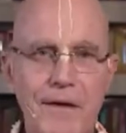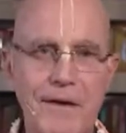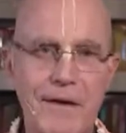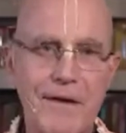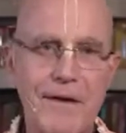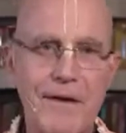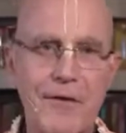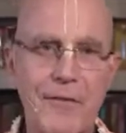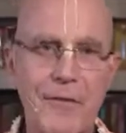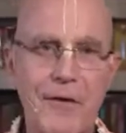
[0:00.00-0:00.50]

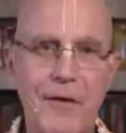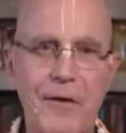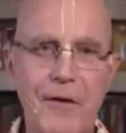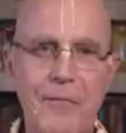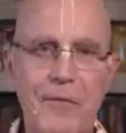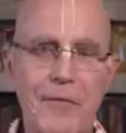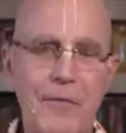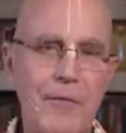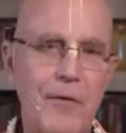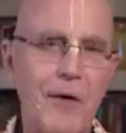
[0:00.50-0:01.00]

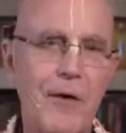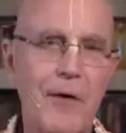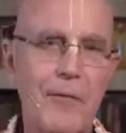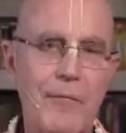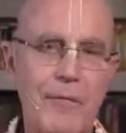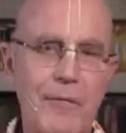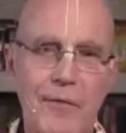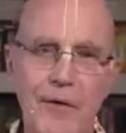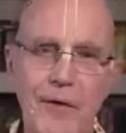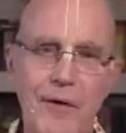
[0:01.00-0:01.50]
Rama
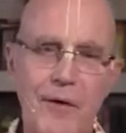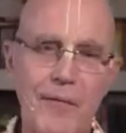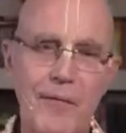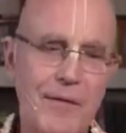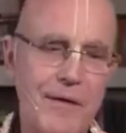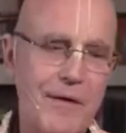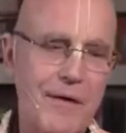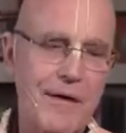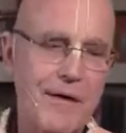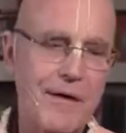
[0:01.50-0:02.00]

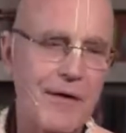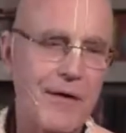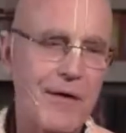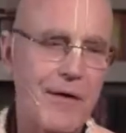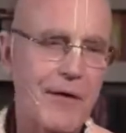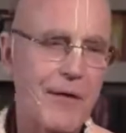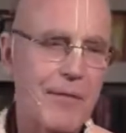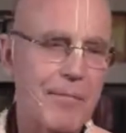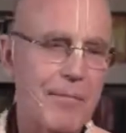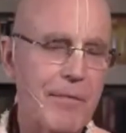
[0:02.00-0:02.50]
Rama, Hare
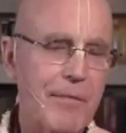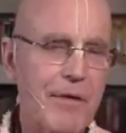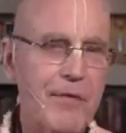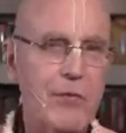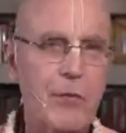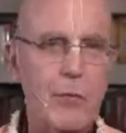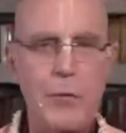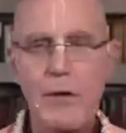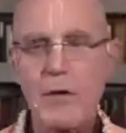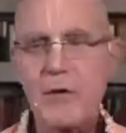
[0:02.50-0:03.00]
Hare.
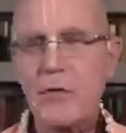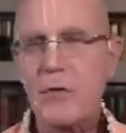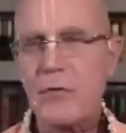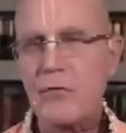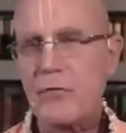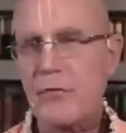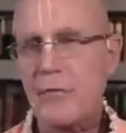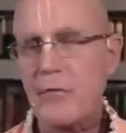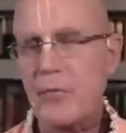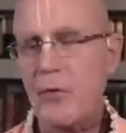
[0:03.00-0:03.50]
To read
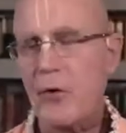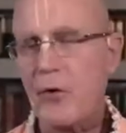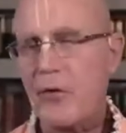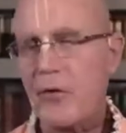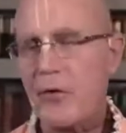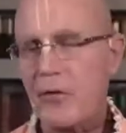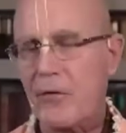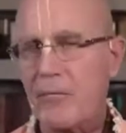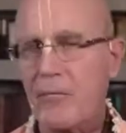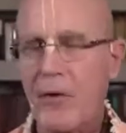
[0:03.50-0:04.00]
Krishna book
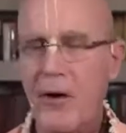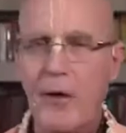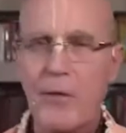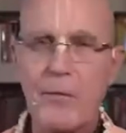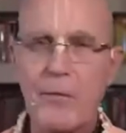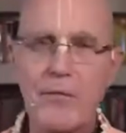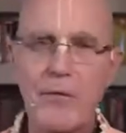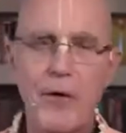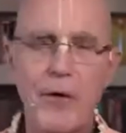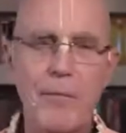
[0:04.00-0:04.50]
or
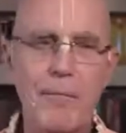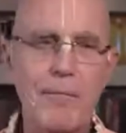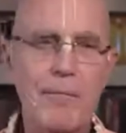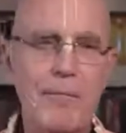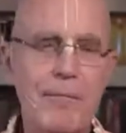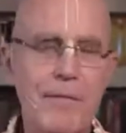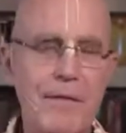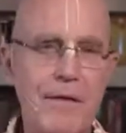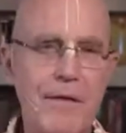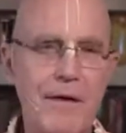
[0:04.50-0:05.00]
Bhagavatam,
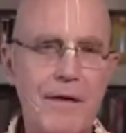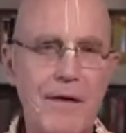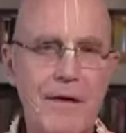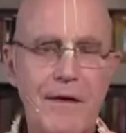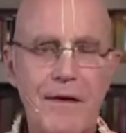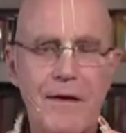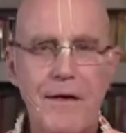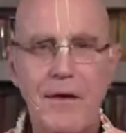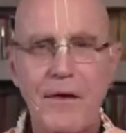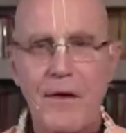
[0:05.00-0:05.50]

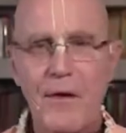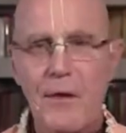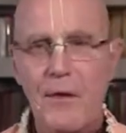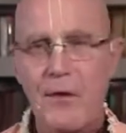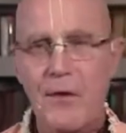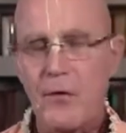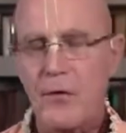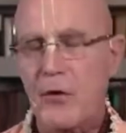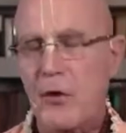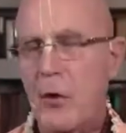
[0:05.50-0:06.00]

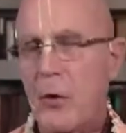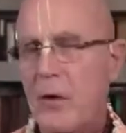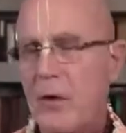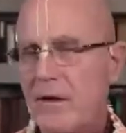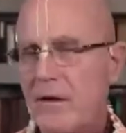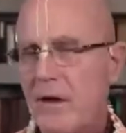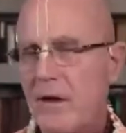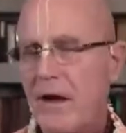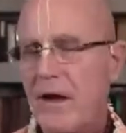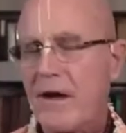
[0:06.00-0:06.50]
or to go
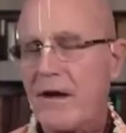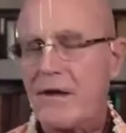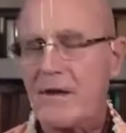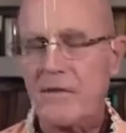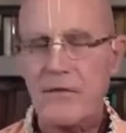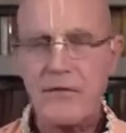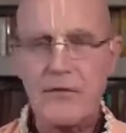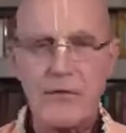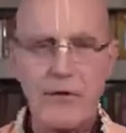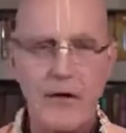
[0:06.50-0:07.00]
online and
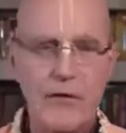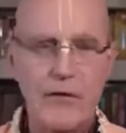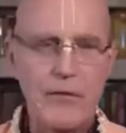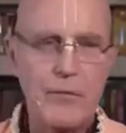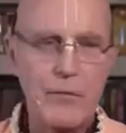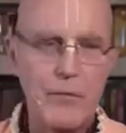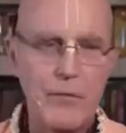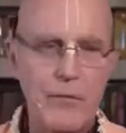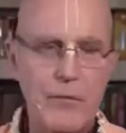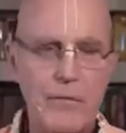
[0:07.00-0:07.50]
discuss
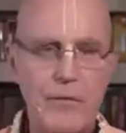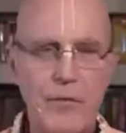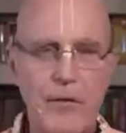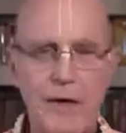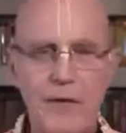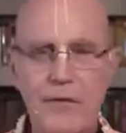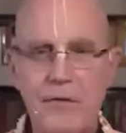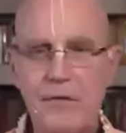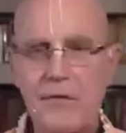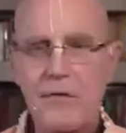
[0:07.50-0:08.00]
with your
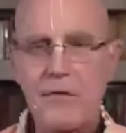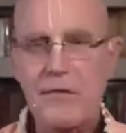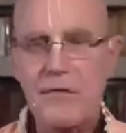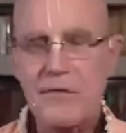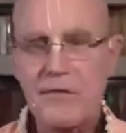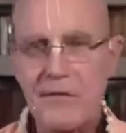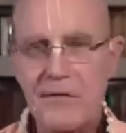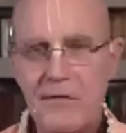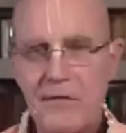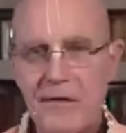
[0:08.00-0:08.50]

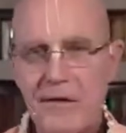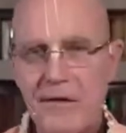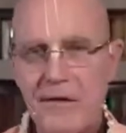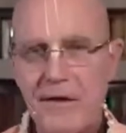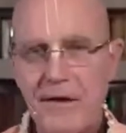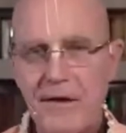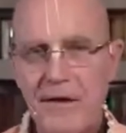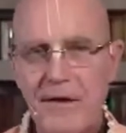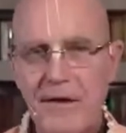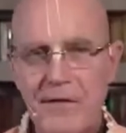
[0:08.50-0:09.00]
friends
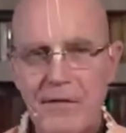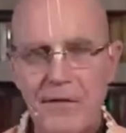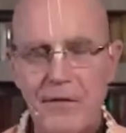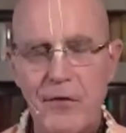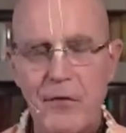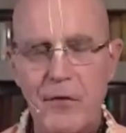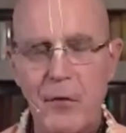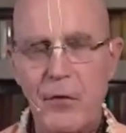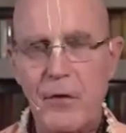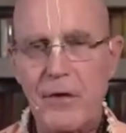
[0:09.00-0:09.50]
the
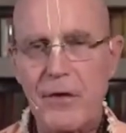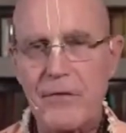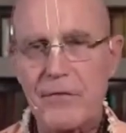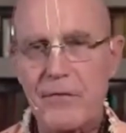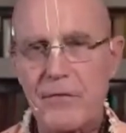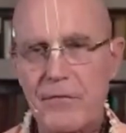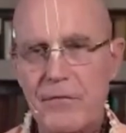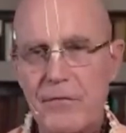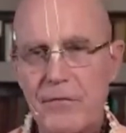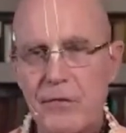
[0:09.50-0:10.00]
glories
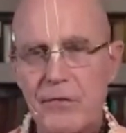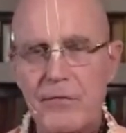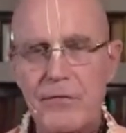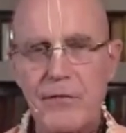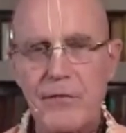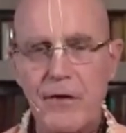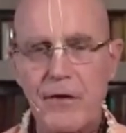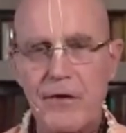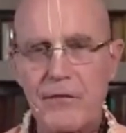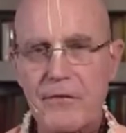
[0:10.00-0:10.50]
of
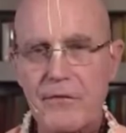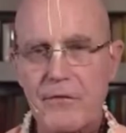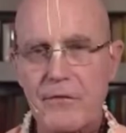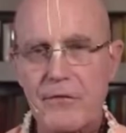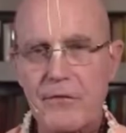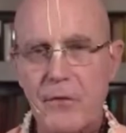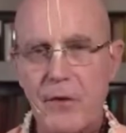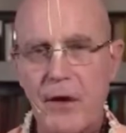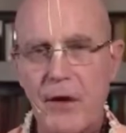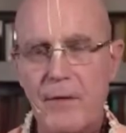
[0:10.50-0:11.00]
Krishna as
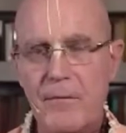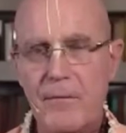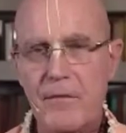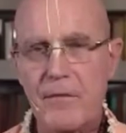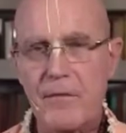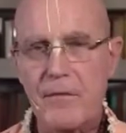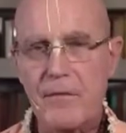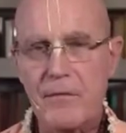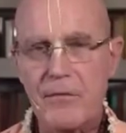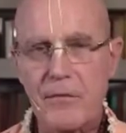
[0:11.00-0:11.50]
described
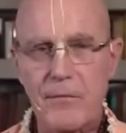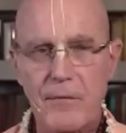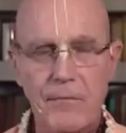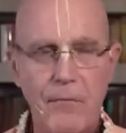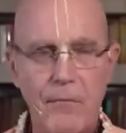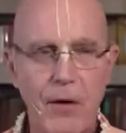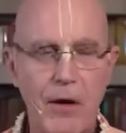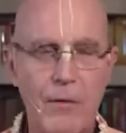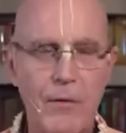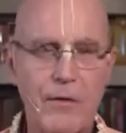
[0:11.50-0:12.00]
in Srimad
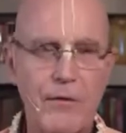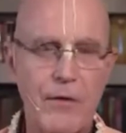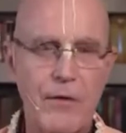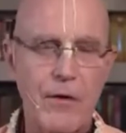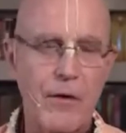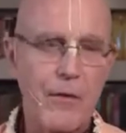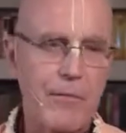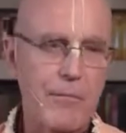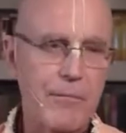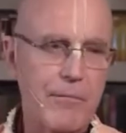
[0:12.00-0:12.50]

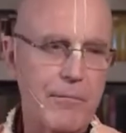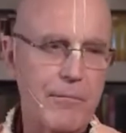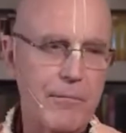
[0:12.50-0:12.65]
Bhagavatam,